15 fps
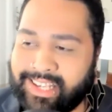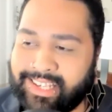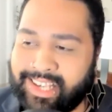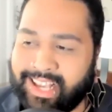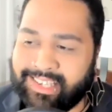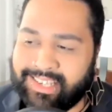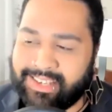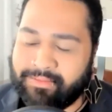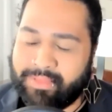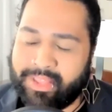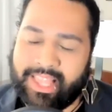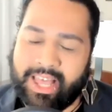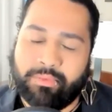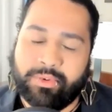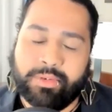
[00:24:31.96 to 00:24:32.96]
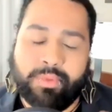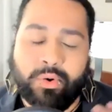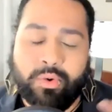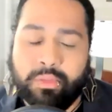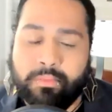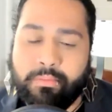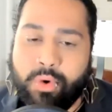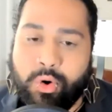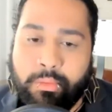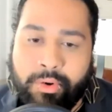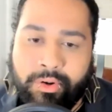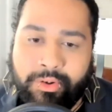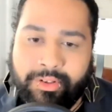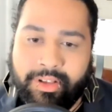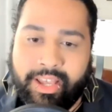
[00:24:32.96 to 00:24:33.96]
something that was both
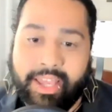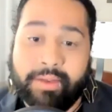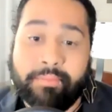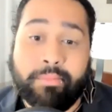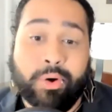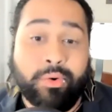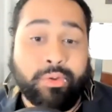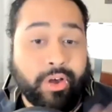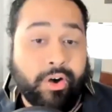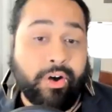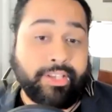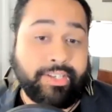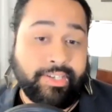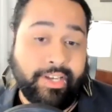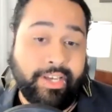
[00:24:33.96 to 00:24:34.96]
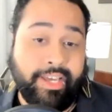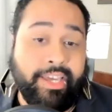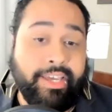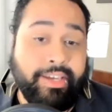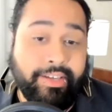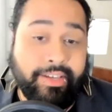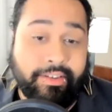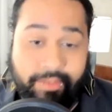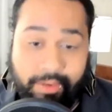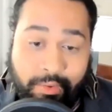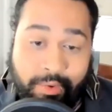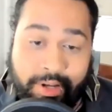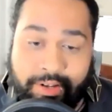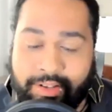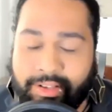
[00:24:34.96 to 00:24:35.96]
mobile and both on-site, if you
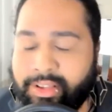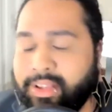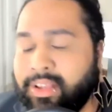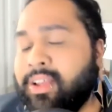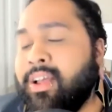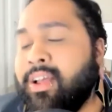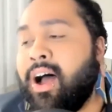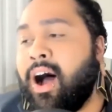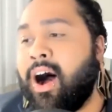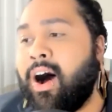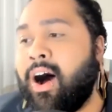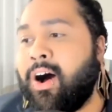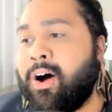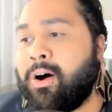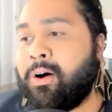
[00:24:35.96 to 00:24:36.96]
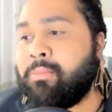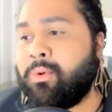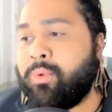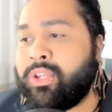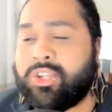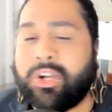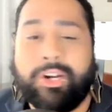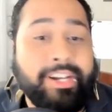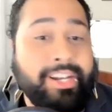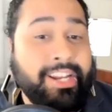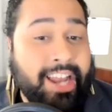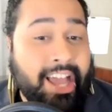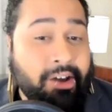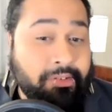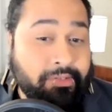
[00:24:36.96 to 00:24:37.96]
will. We started
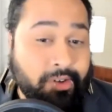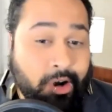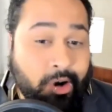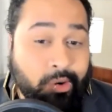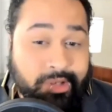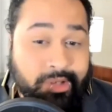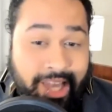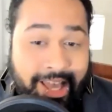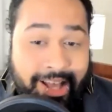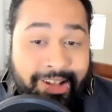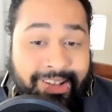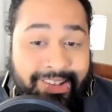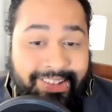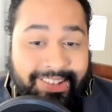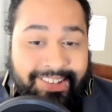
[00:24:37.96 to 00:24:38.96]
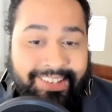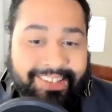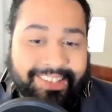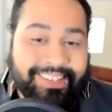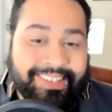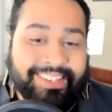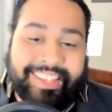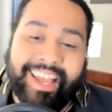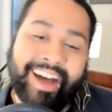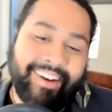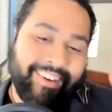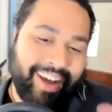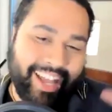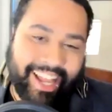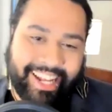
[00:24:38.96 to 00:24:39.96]
it out of a hotel.
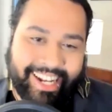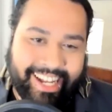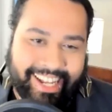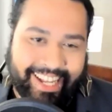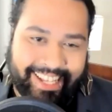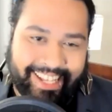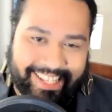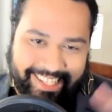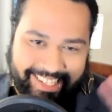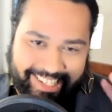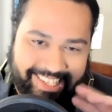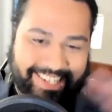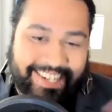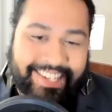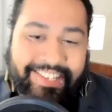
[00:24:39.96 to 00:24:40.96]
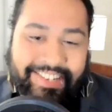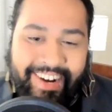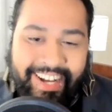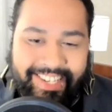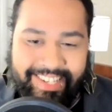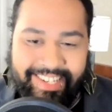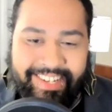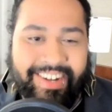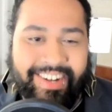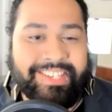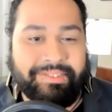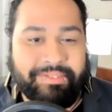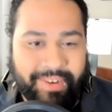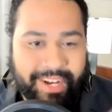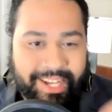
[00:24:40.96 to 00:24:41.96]
Now, it's an interesting
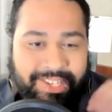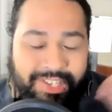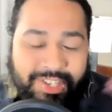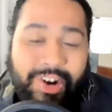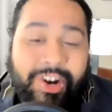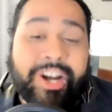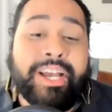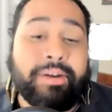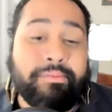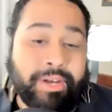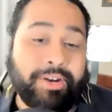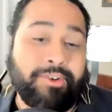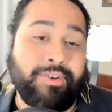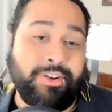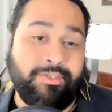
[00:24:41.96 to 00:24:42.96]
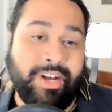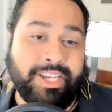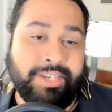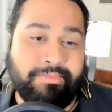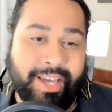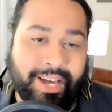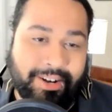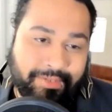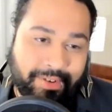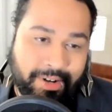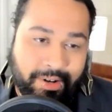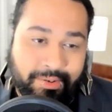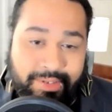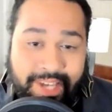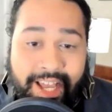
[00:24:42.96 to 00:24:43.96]
concept, right? Starting a peer-run respite out of a
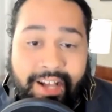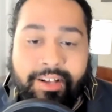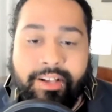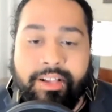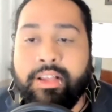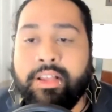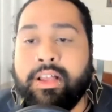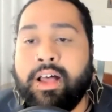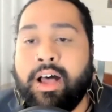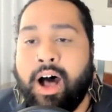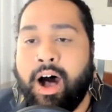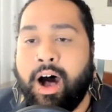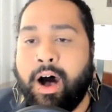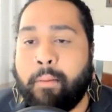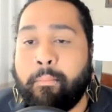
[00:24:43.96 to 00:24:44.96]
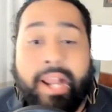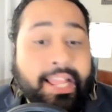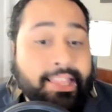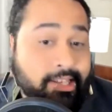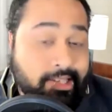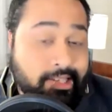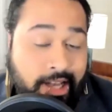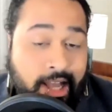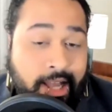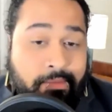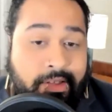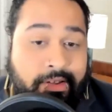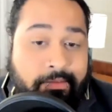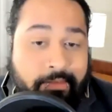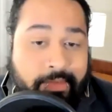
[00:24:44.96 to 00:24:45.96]
hotel, but at the time,
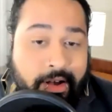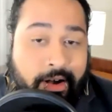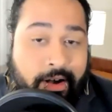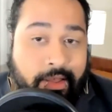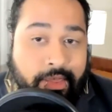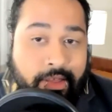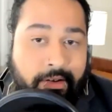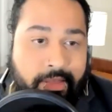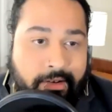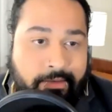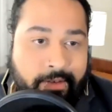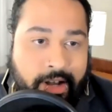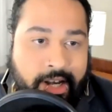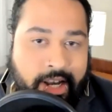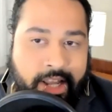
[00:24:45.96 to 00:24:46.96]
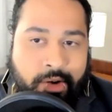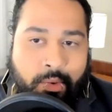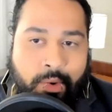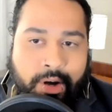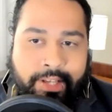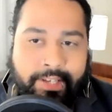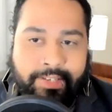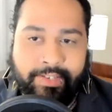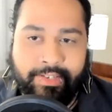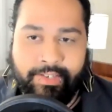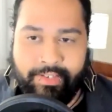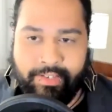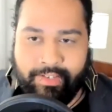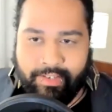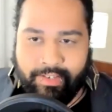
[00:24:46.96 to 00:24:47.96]
the funding
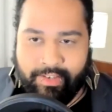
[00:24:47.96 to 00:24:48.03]
was